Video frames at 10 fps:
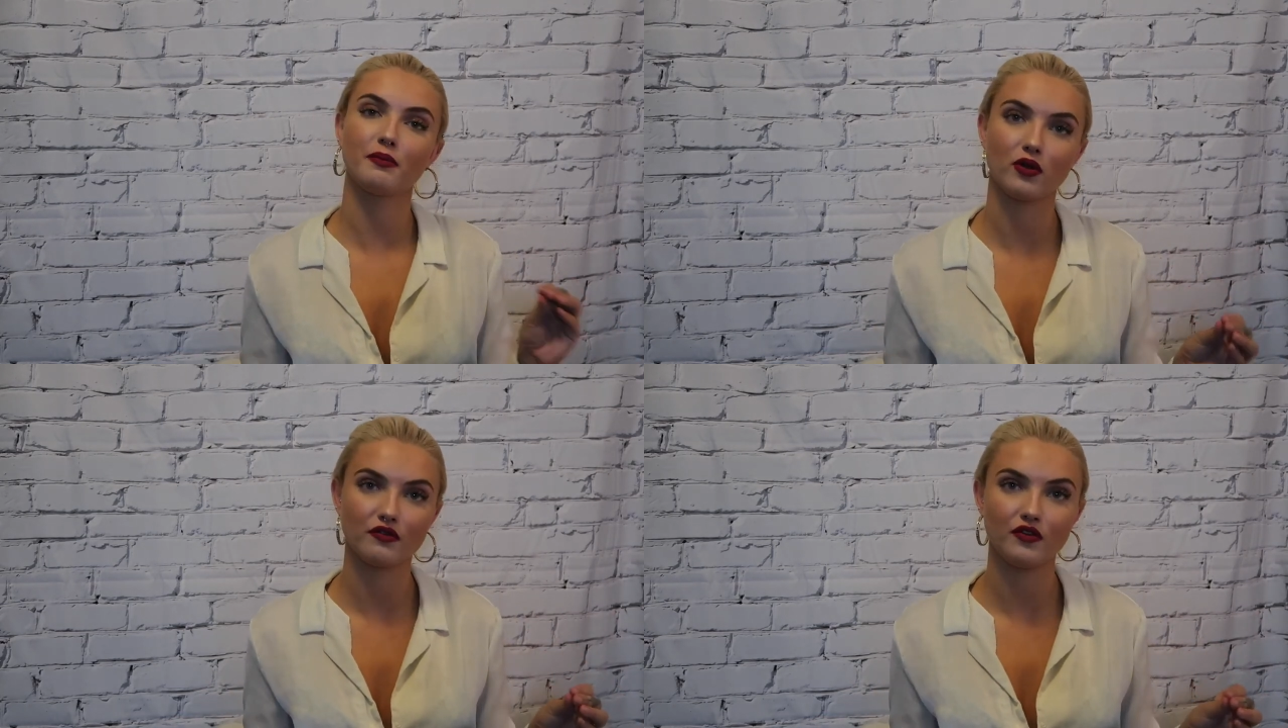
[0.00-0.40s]

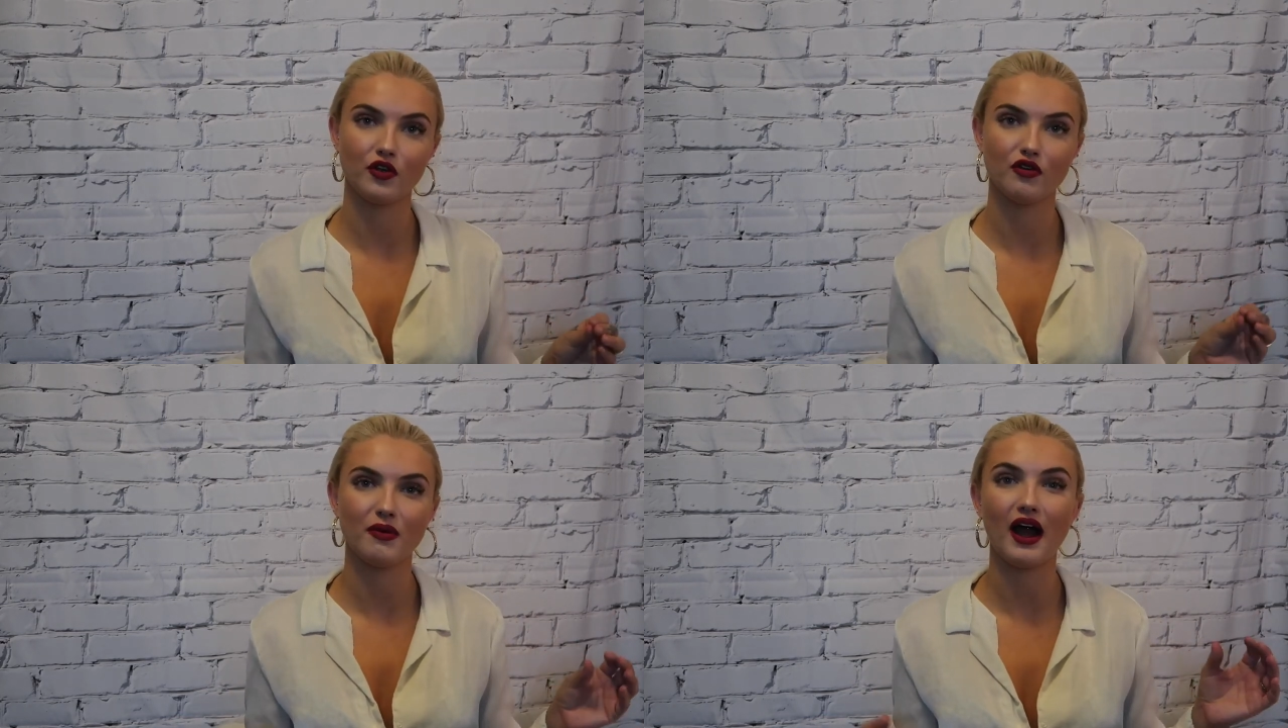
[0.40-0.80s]

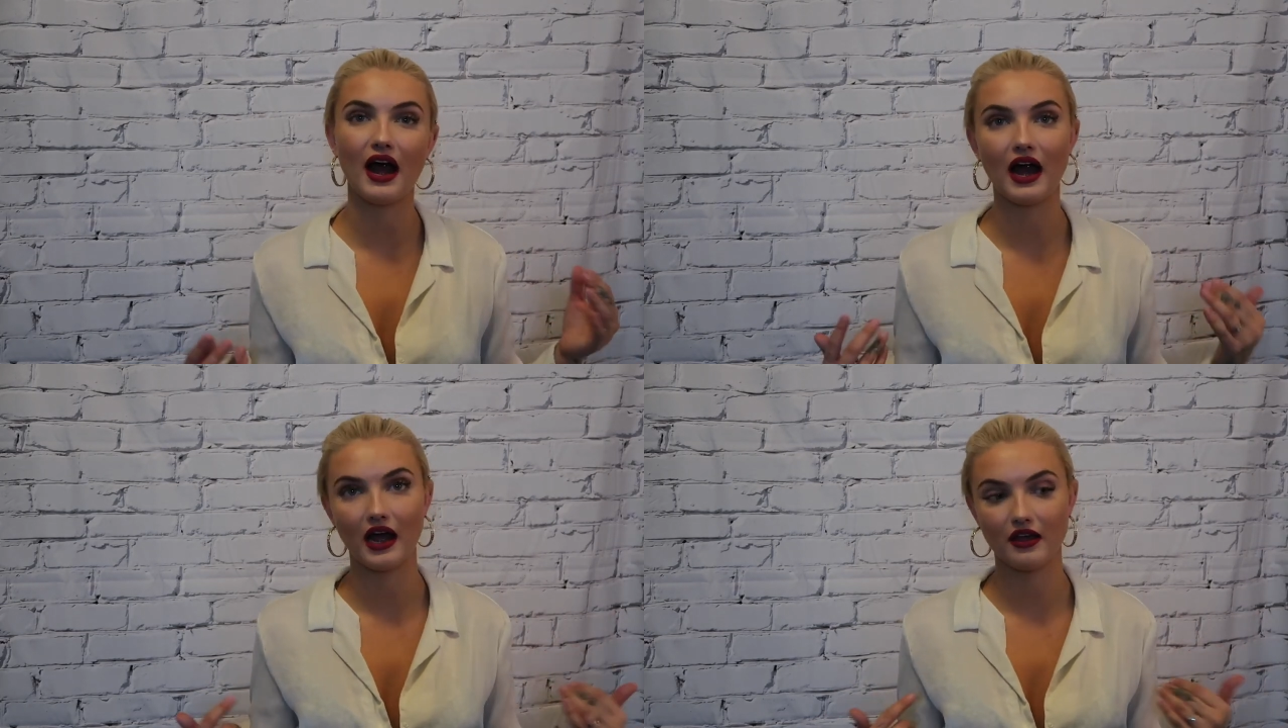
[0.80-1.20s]
perfume,
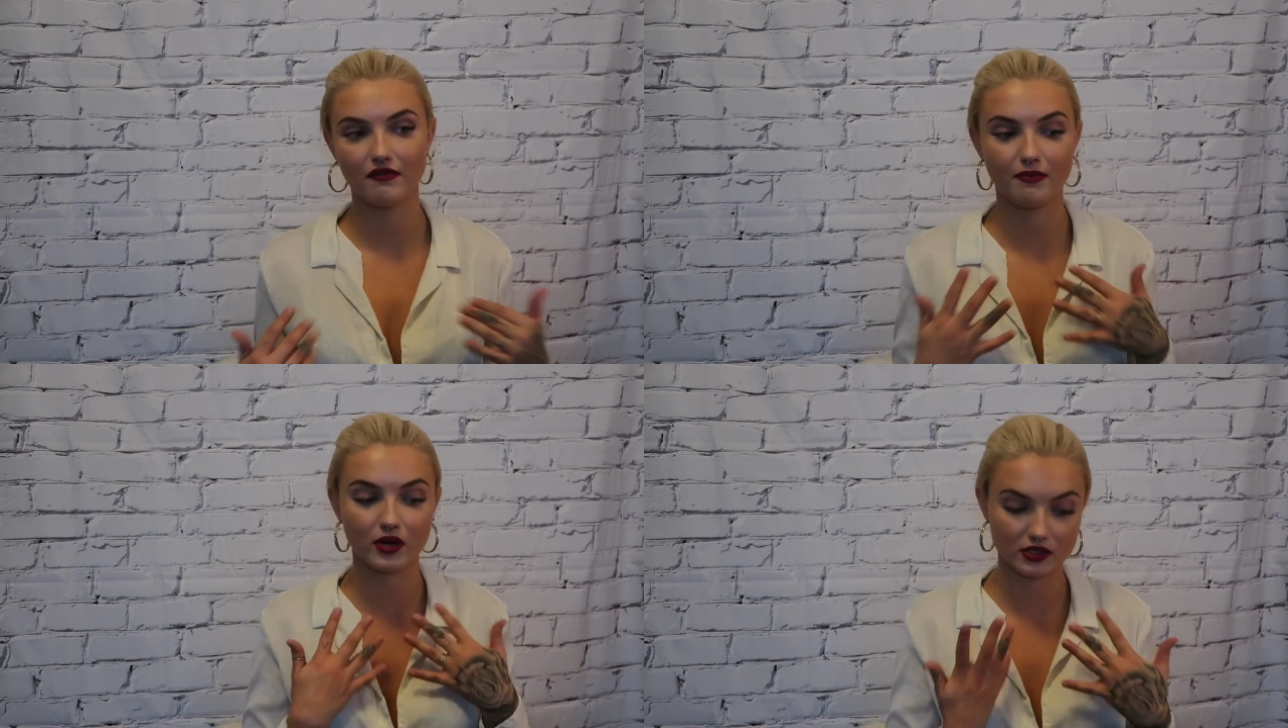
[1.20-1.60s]
I
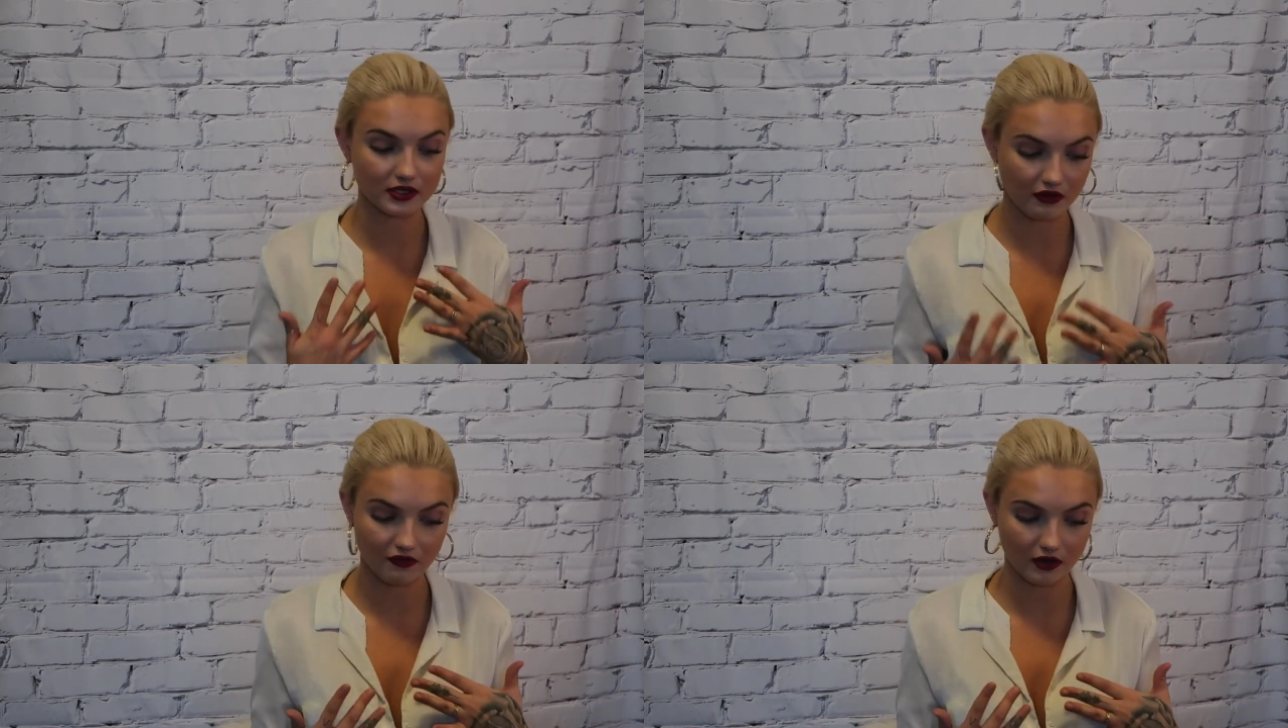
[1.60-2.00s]

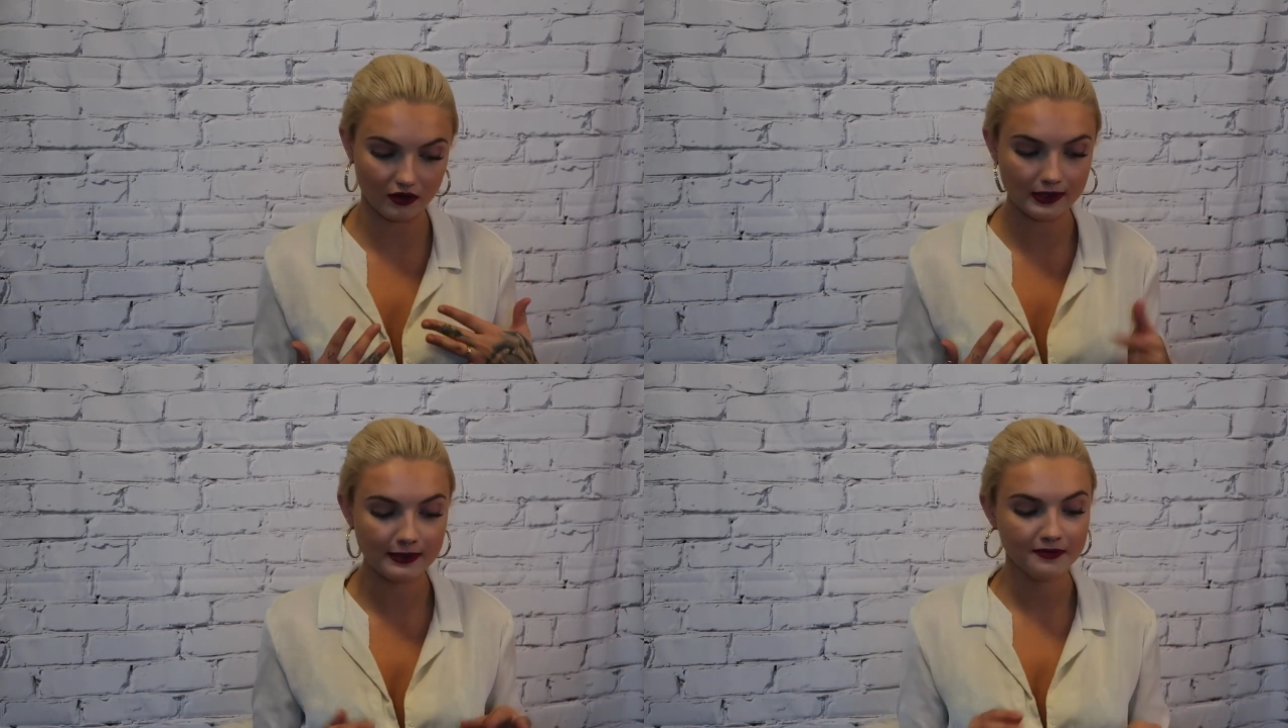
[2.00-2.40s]
personally feel.